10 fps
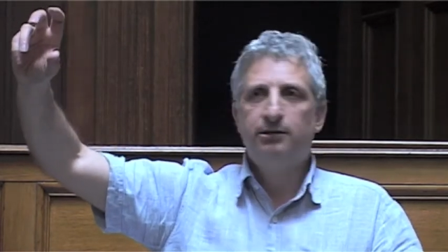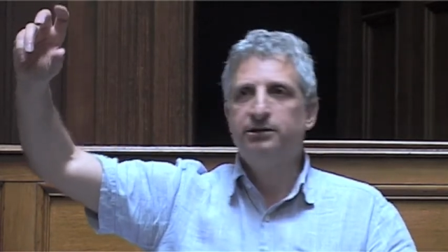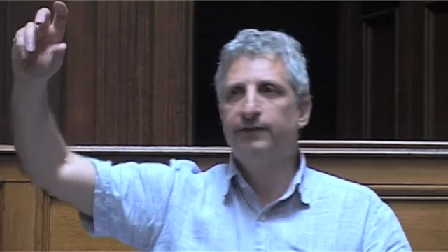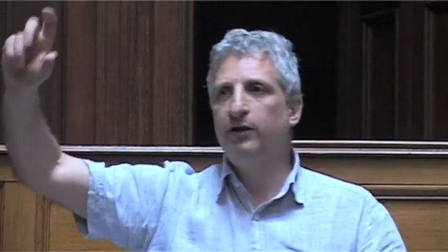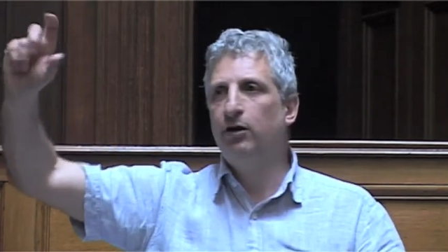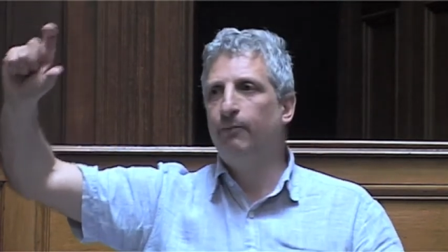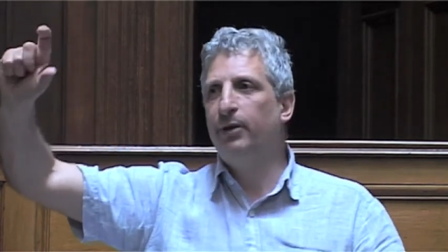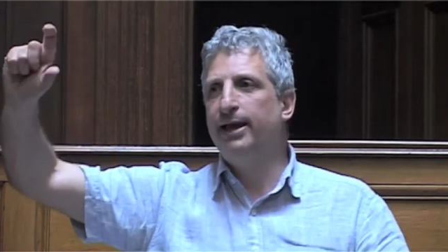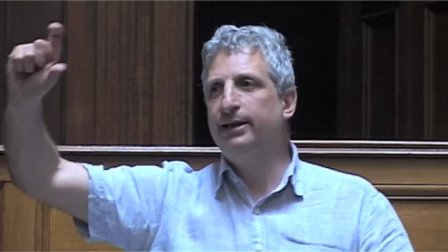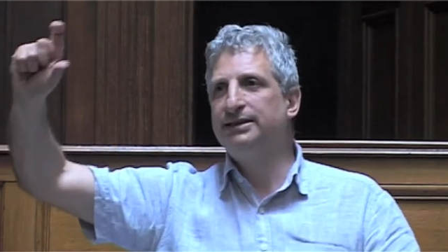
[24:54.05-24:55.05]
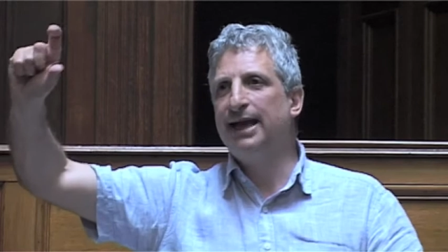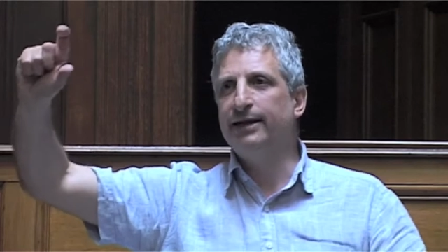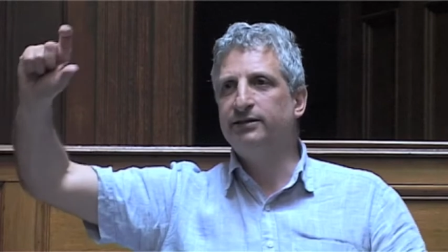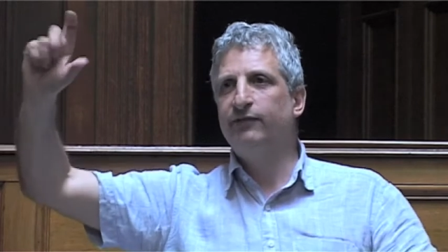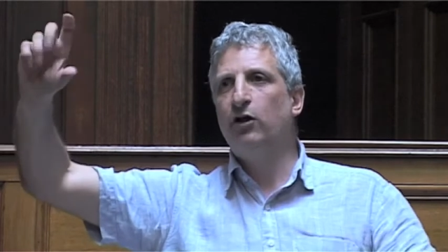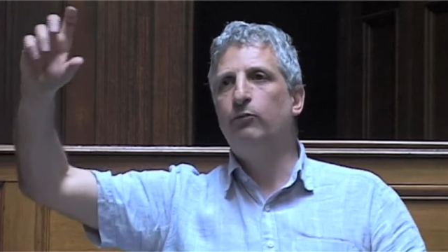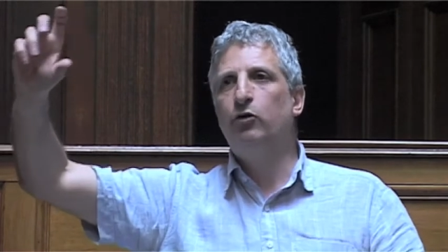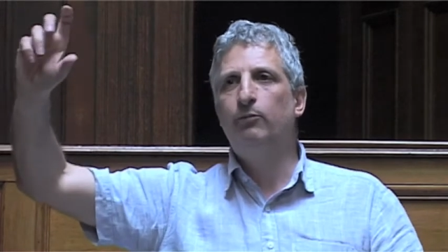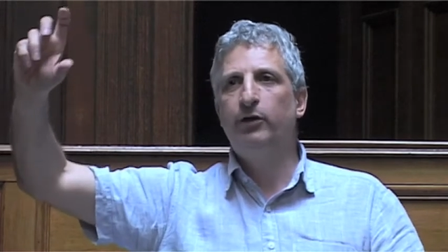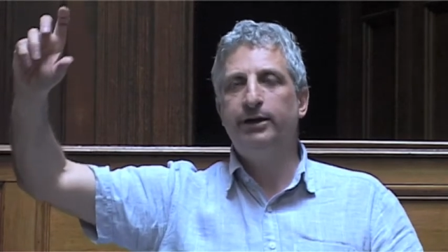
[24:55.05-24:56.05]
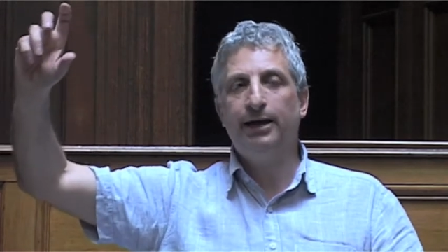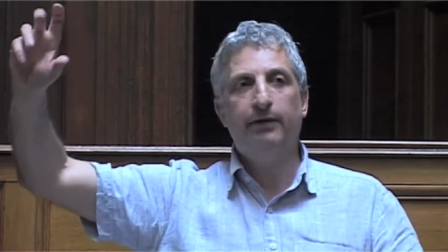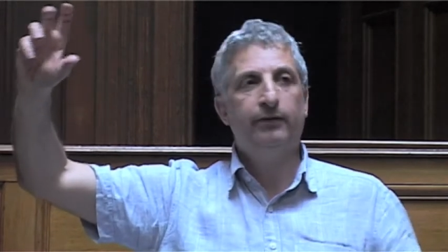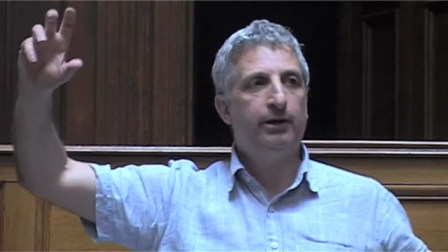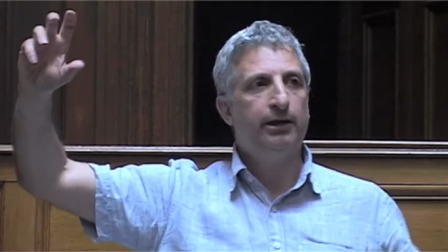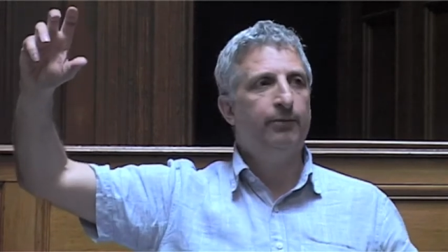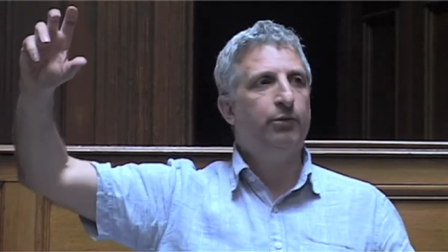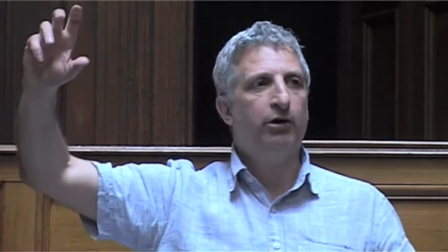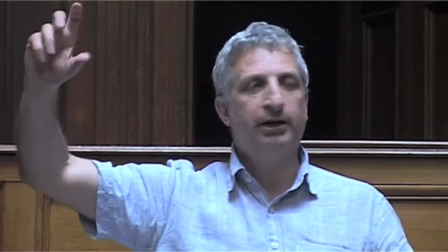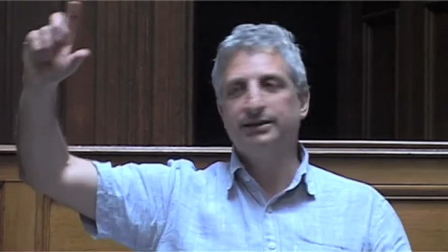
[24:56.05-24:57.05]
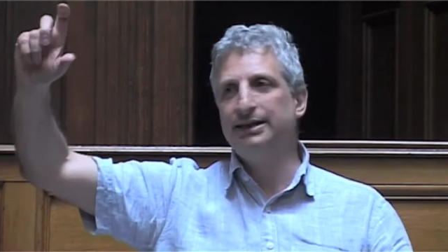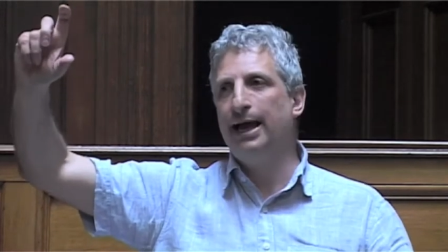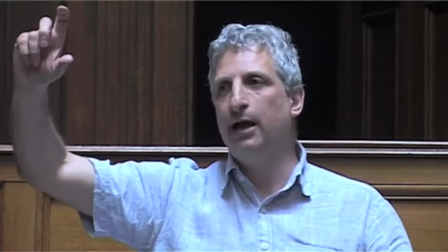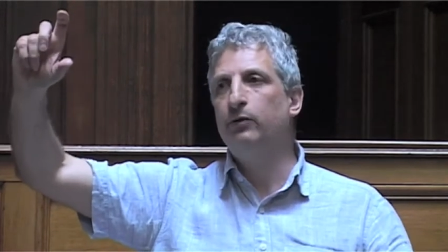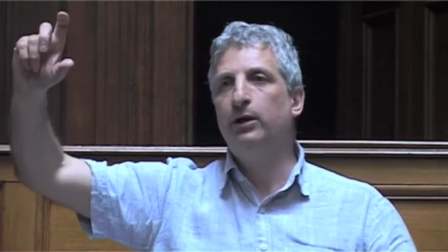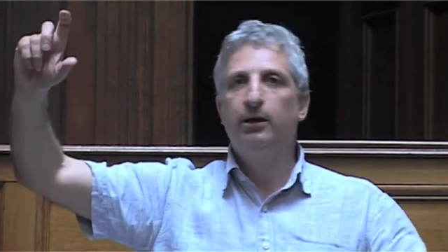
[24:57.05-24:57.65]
So if they're not paying tax, they've got more money now in, the, in pockets now